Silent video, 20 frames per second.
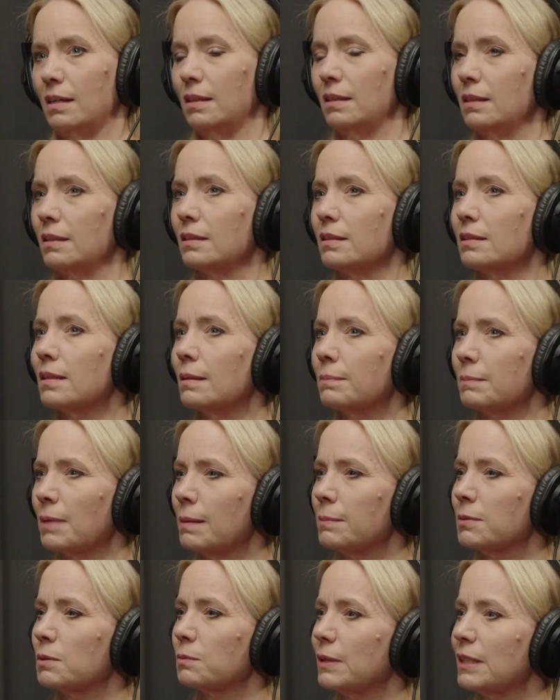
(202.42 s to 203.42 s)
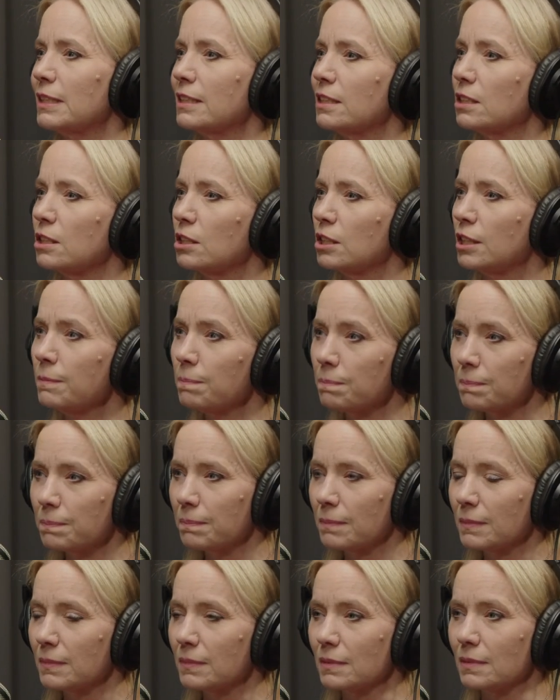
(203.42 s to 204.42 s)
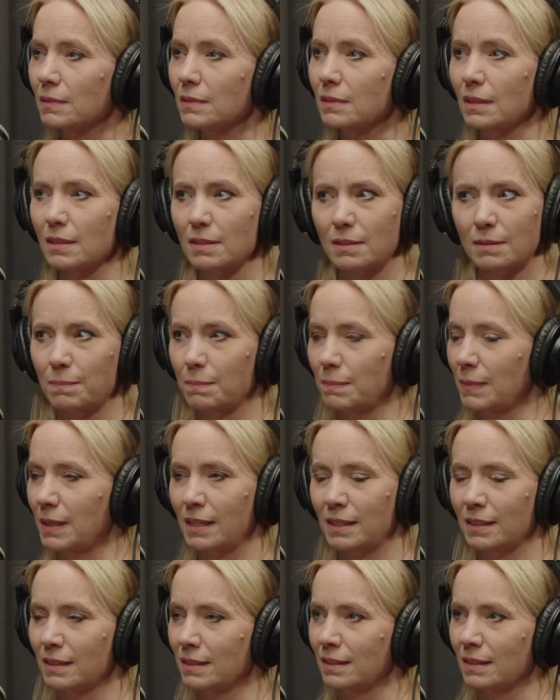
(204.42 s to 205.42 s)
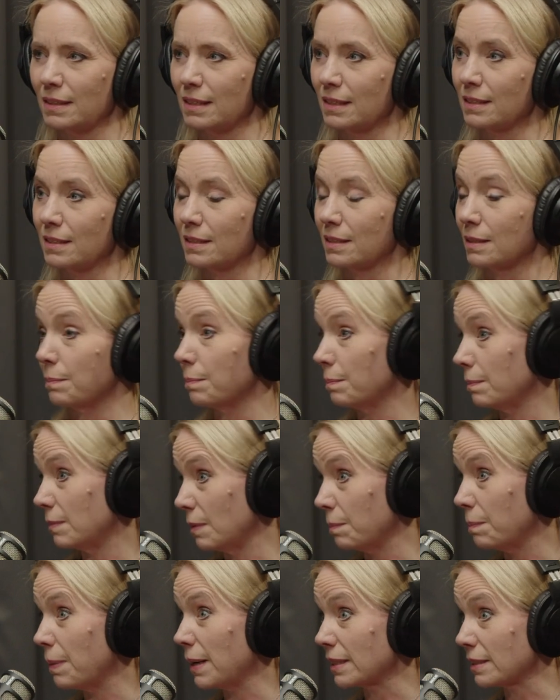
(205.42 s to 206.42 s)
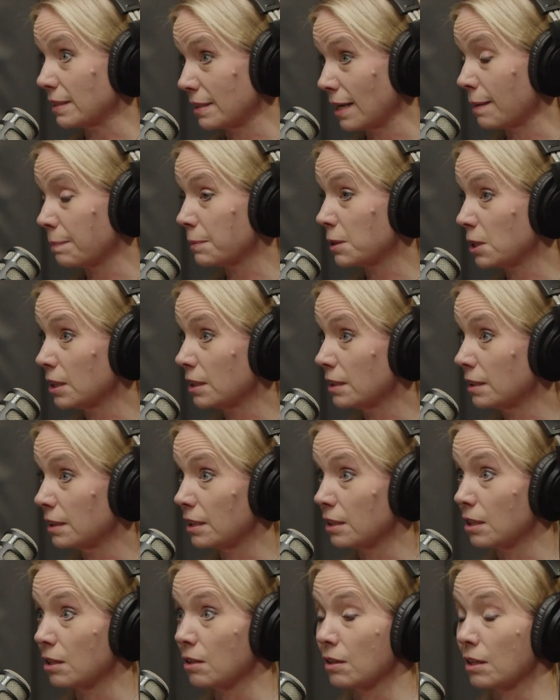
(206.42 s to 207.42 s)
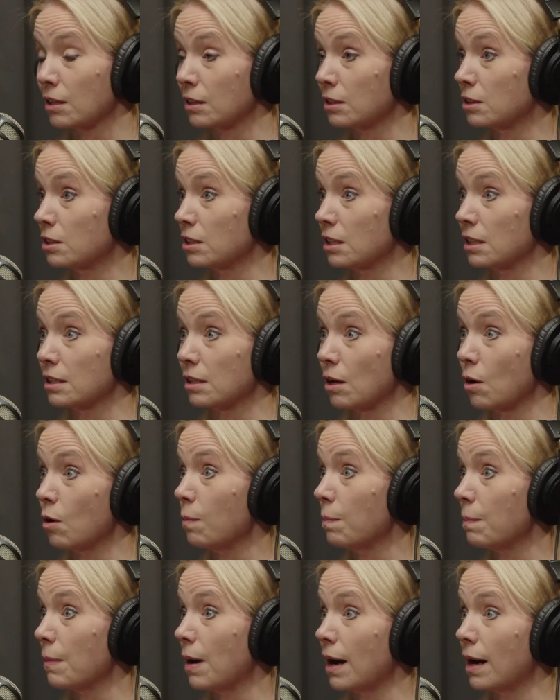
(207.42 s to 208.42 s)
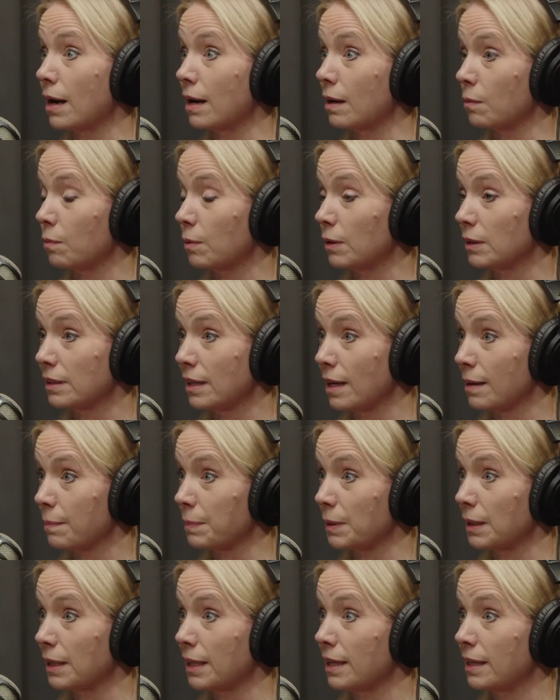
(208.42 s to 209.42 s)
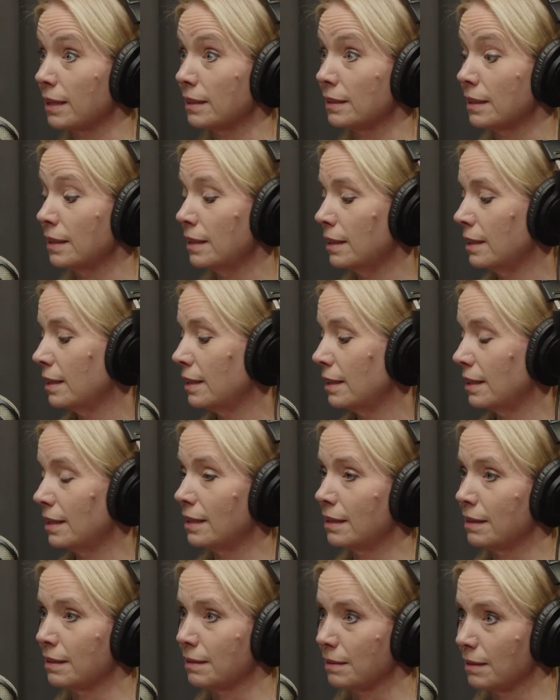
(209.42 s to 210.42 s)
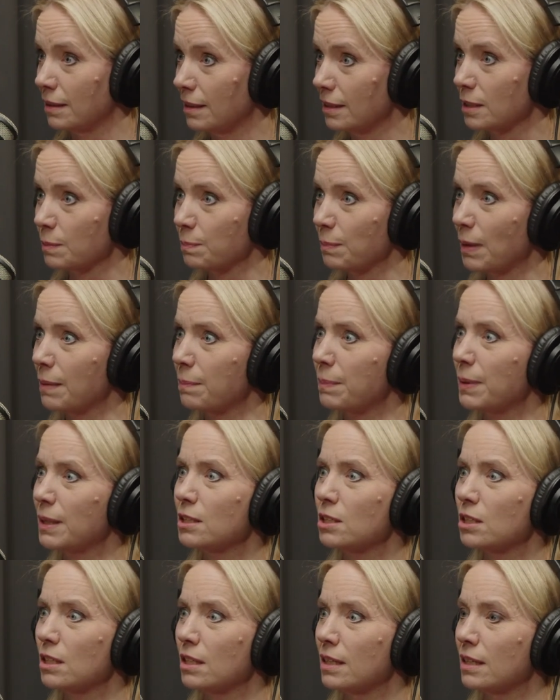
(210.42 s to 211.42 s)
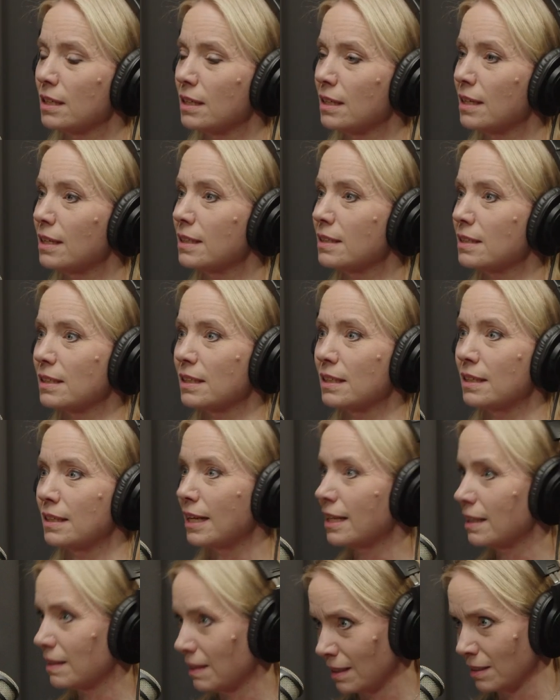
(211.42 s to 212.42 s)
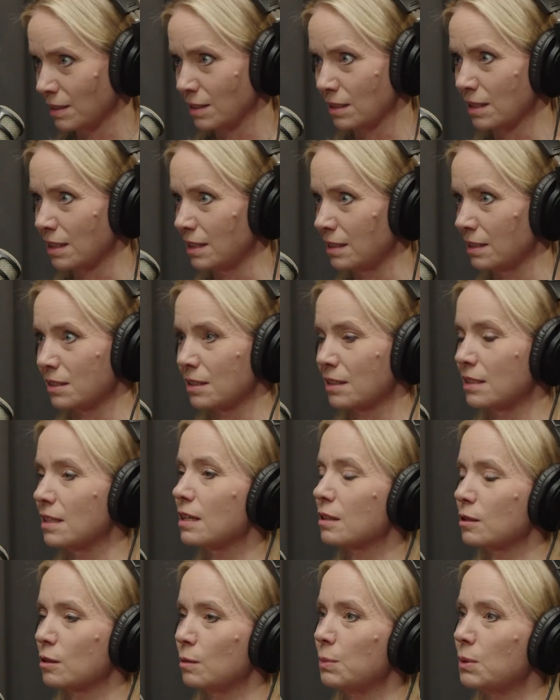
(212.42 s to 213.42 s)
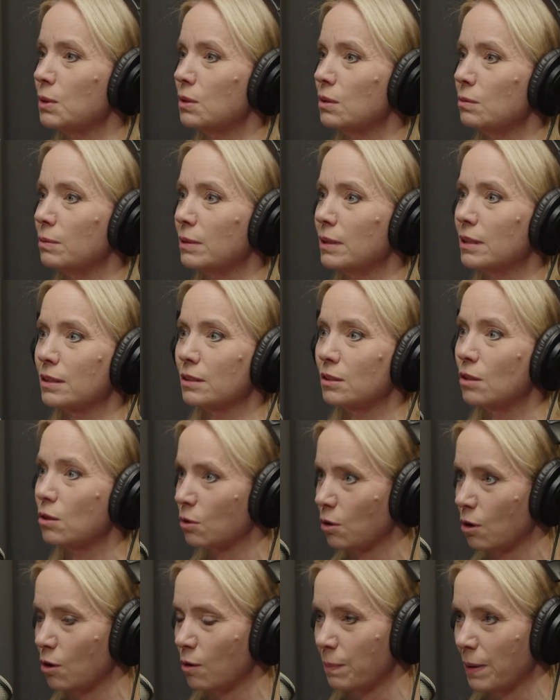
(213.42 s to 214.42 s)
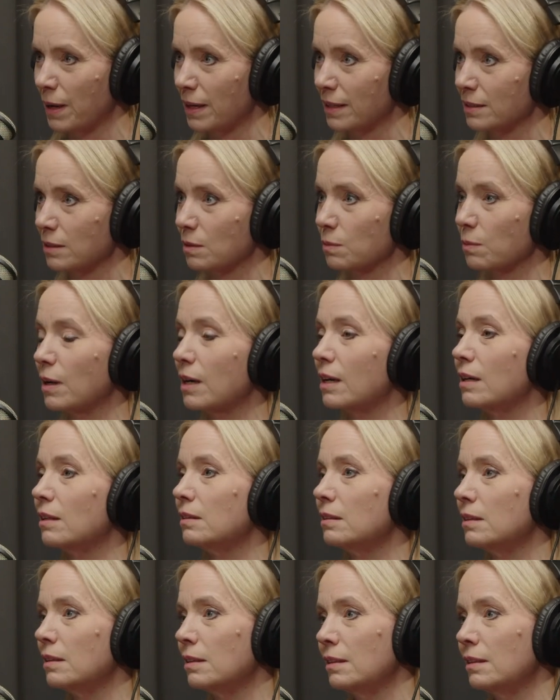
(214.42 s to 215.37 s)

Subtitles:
Sometimes when it's cheap doesn't mean it's the best option. They're just, I want that plan. It hits my budget. It's an $8,000 deductible with no copays. Well,